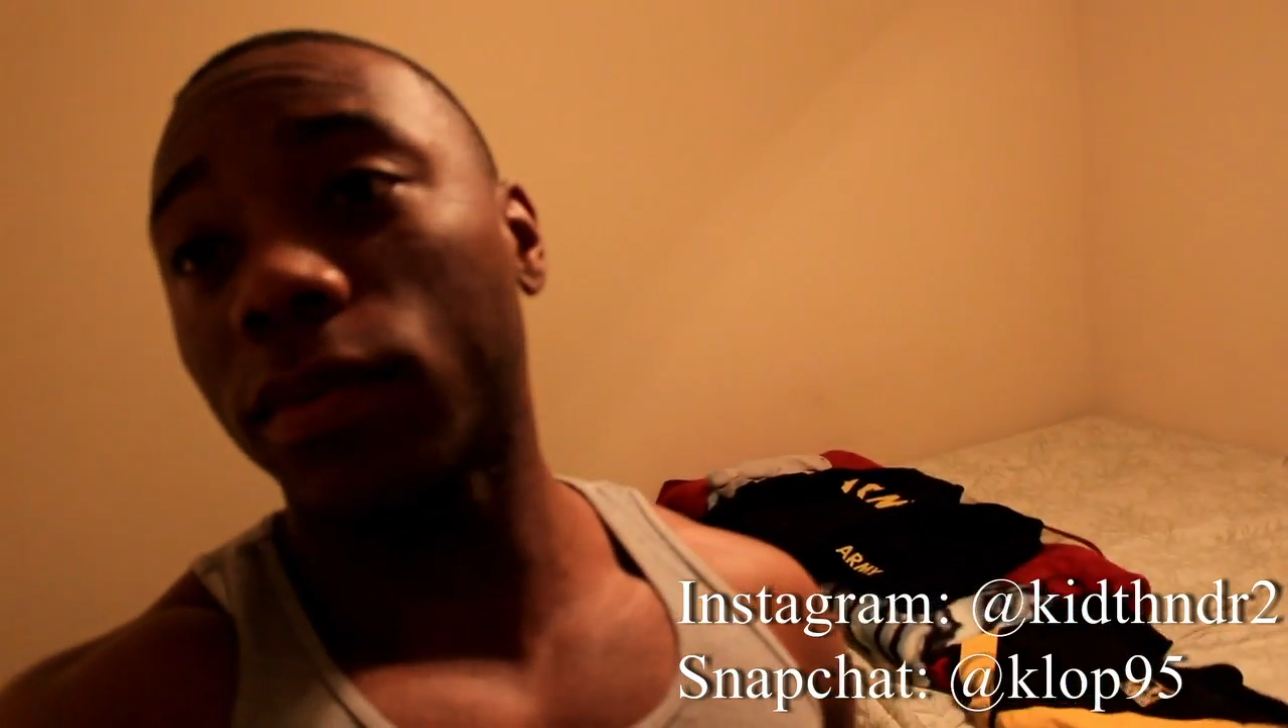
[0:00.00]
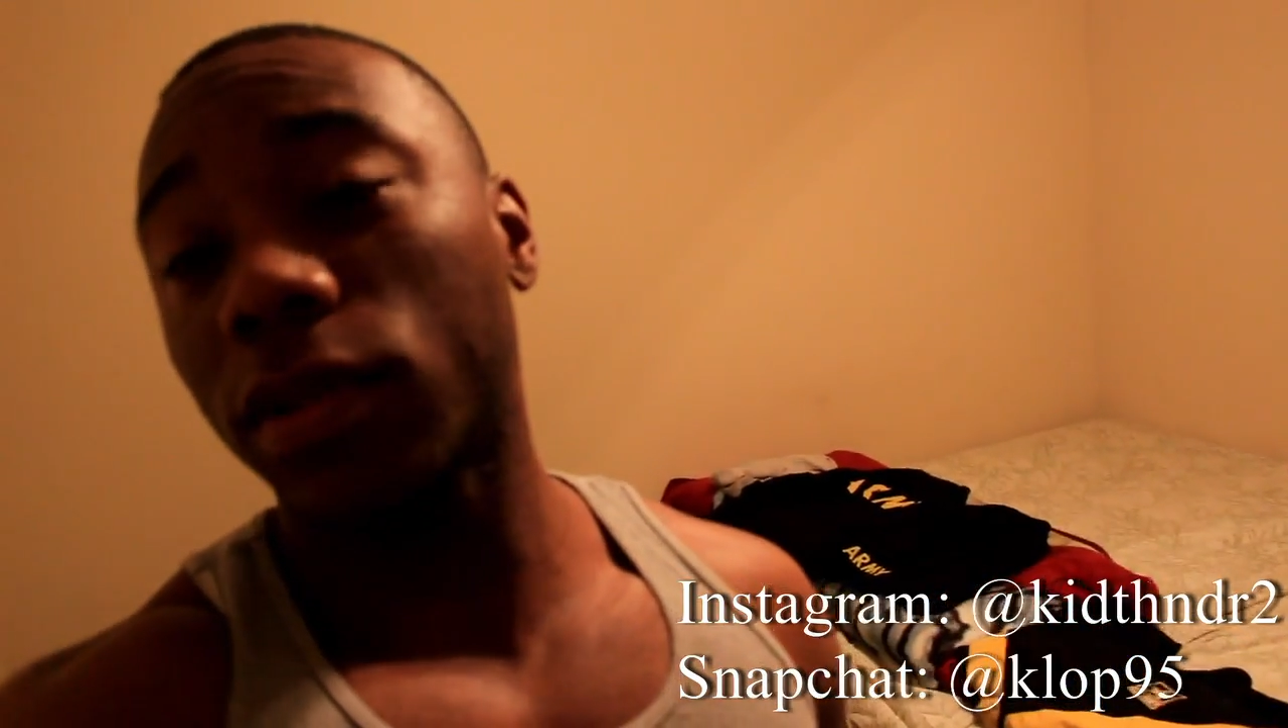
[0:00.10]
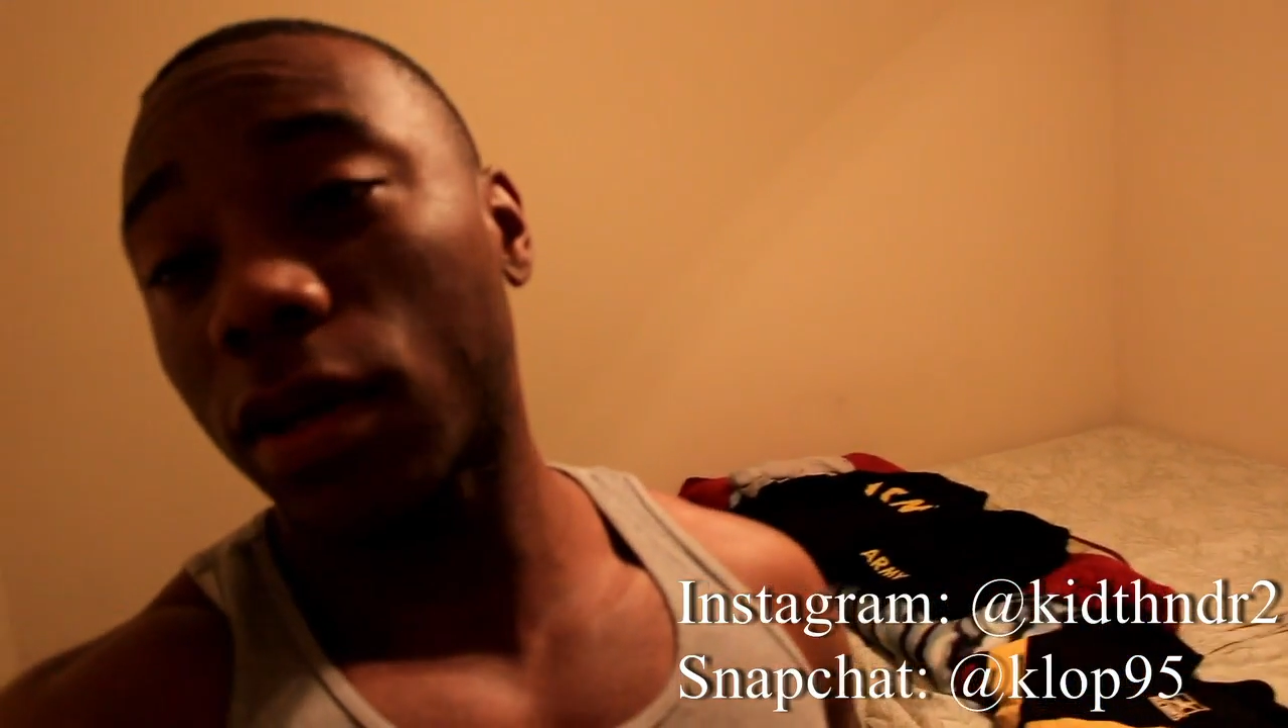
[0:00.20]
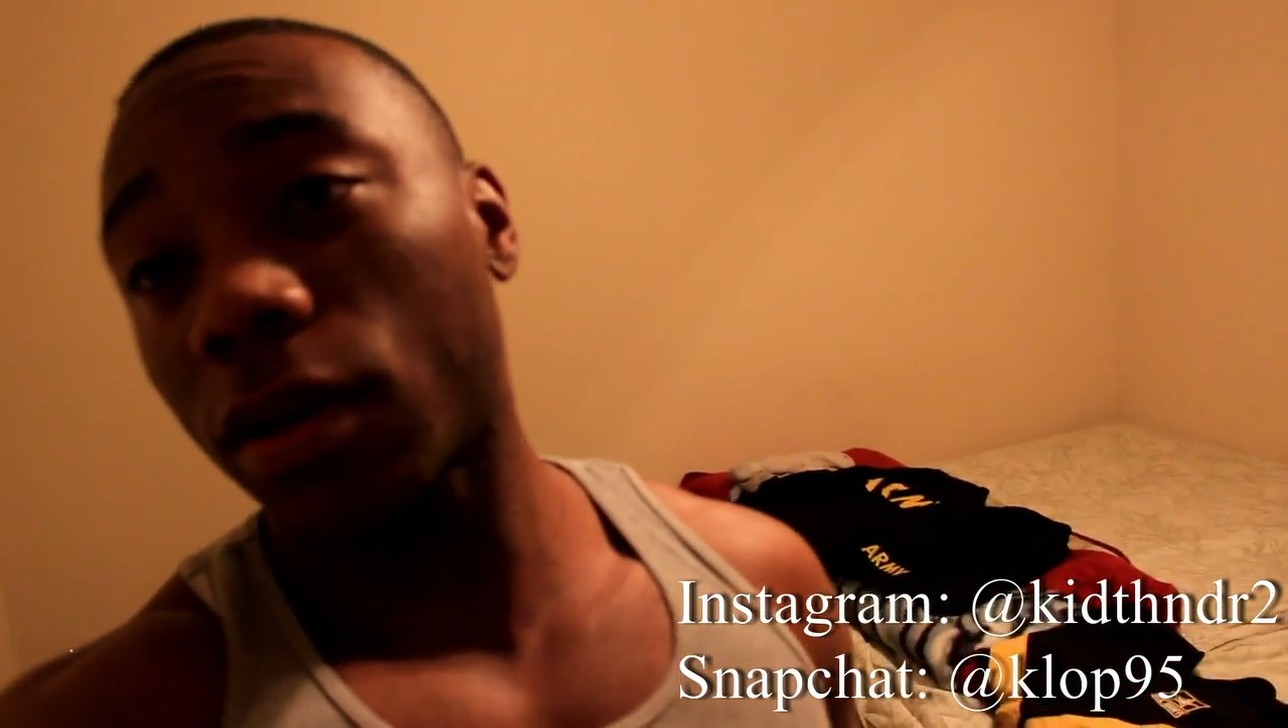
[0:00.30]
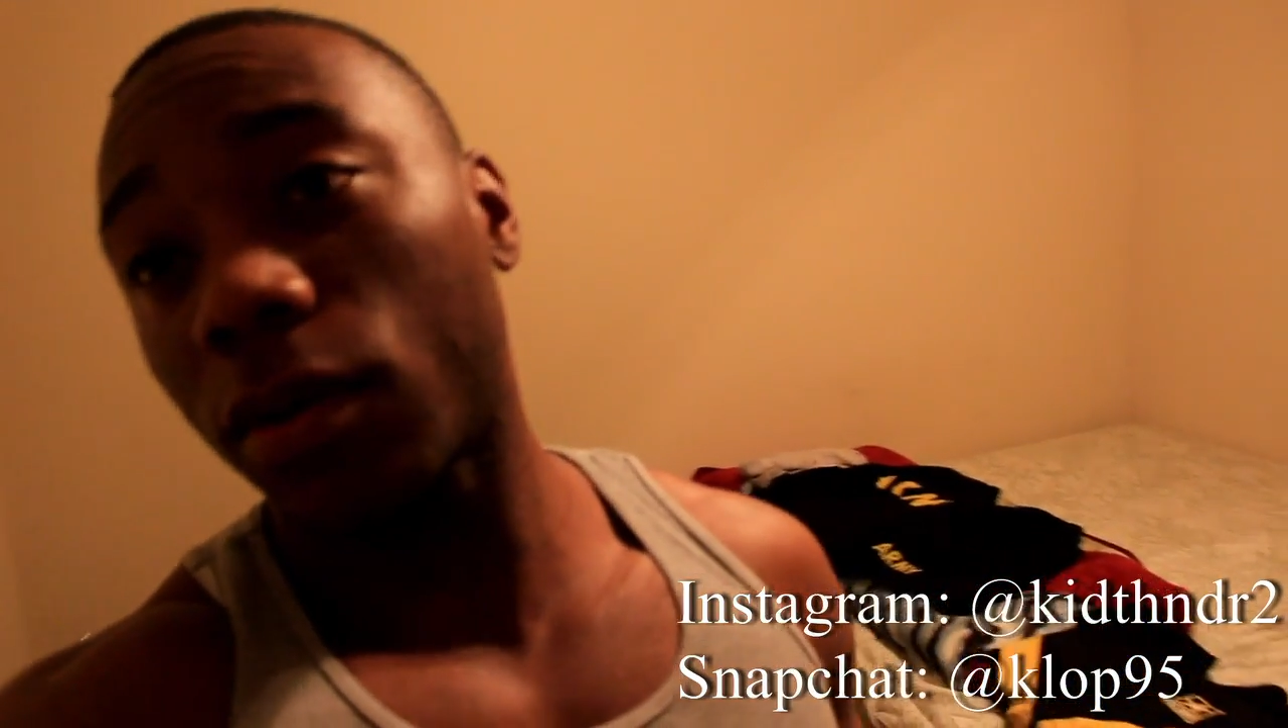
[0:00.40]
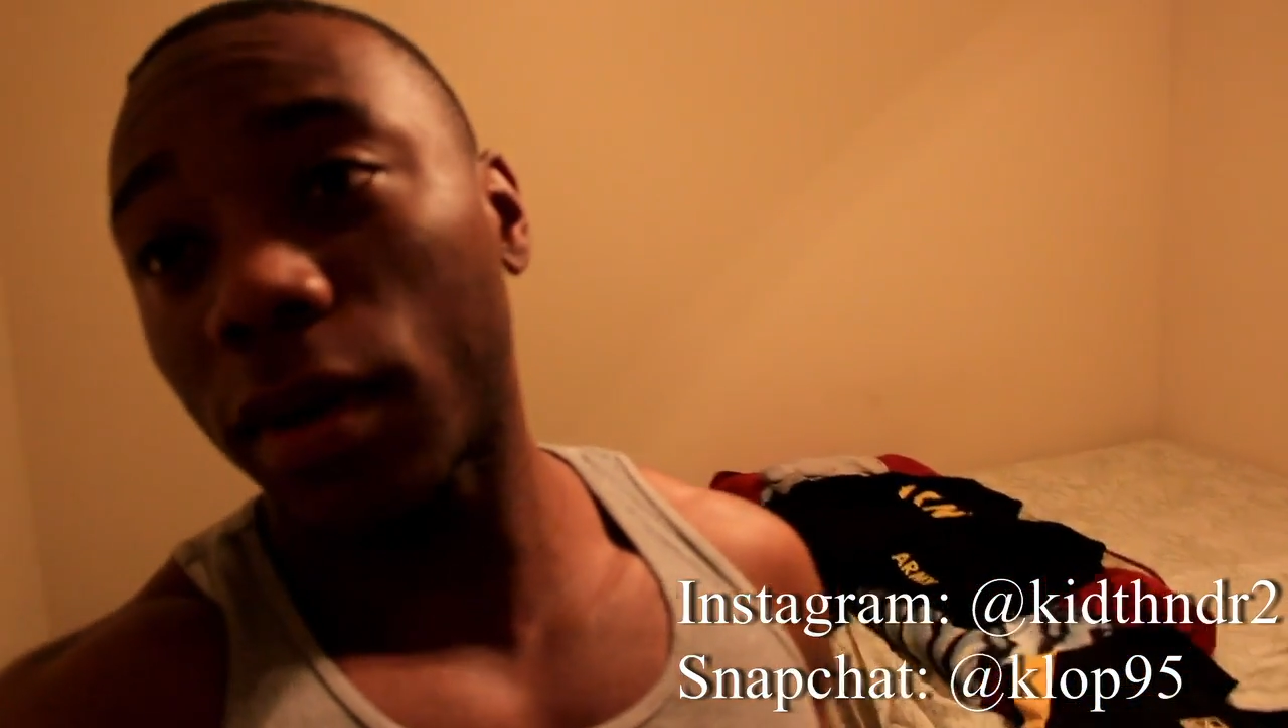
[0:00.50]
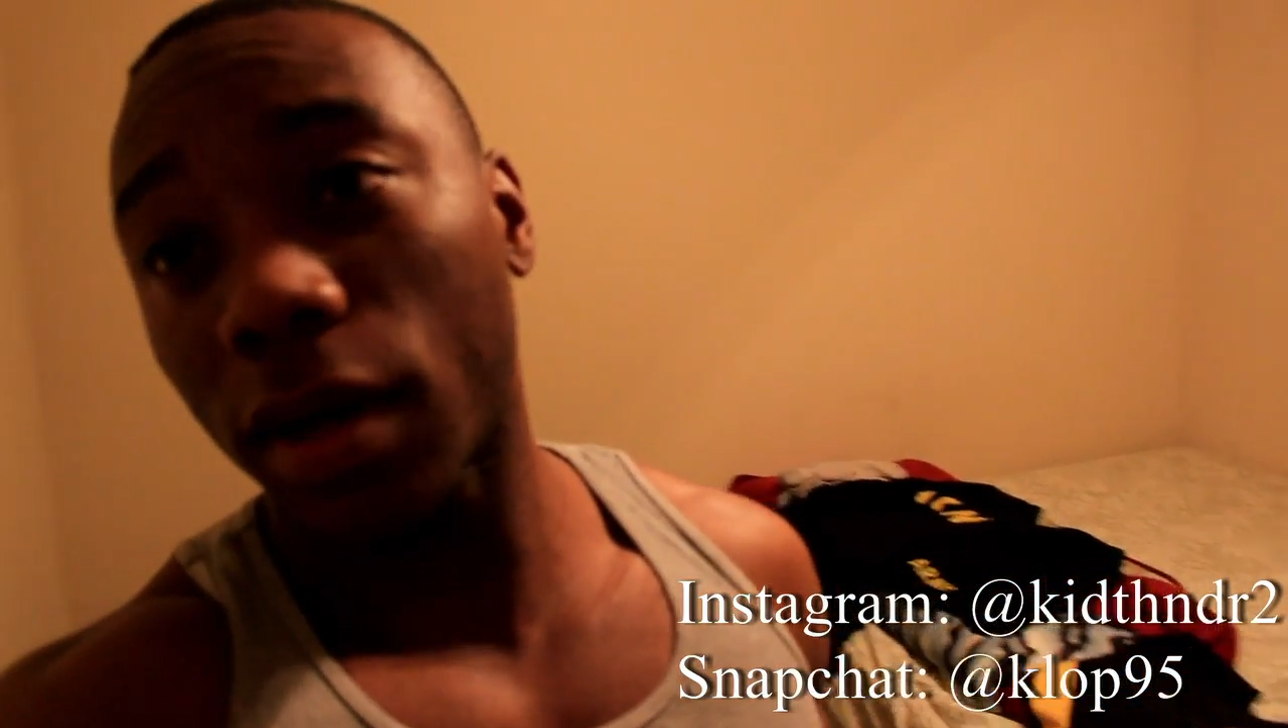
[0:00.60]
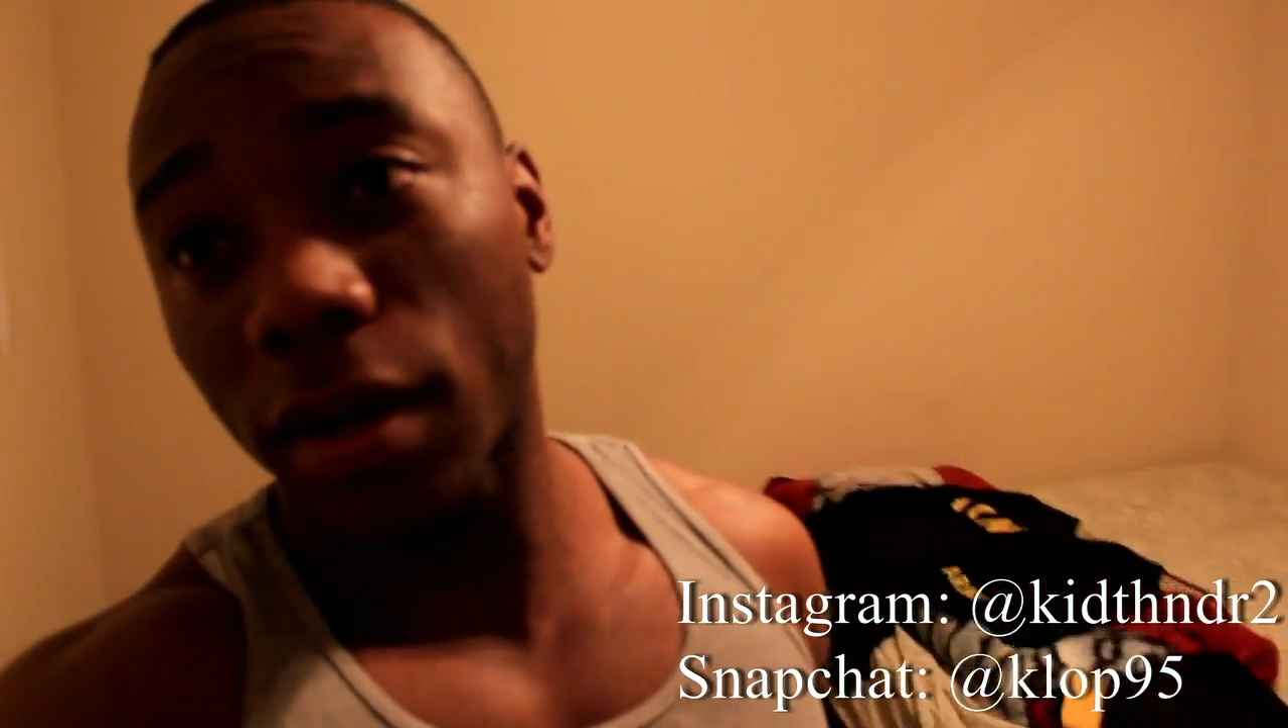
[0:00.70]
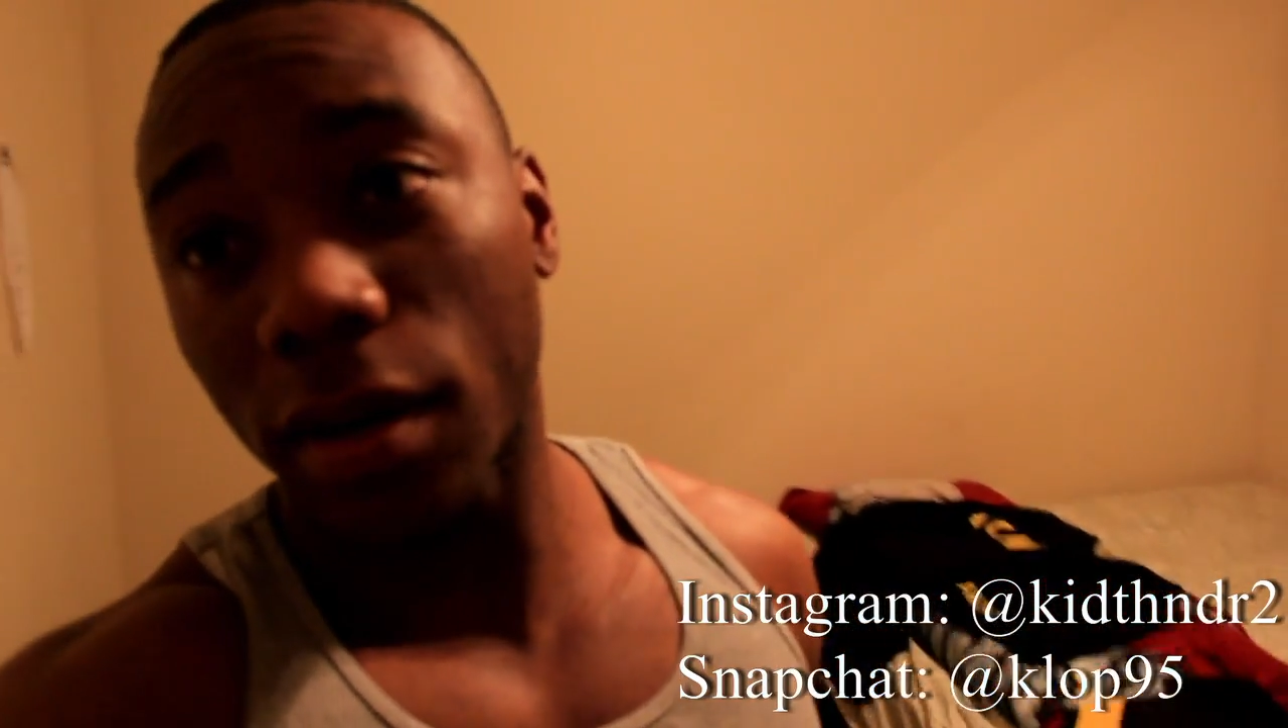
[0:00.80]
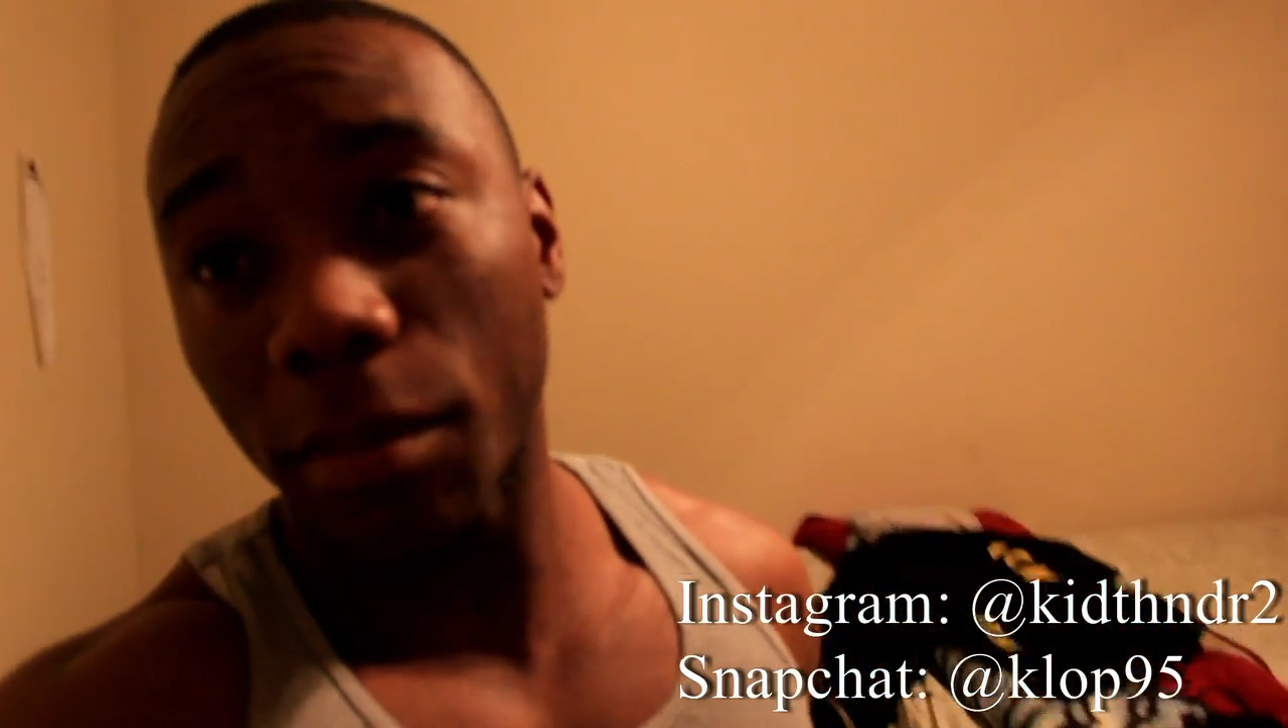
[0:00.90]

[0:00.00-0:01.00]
So, uh,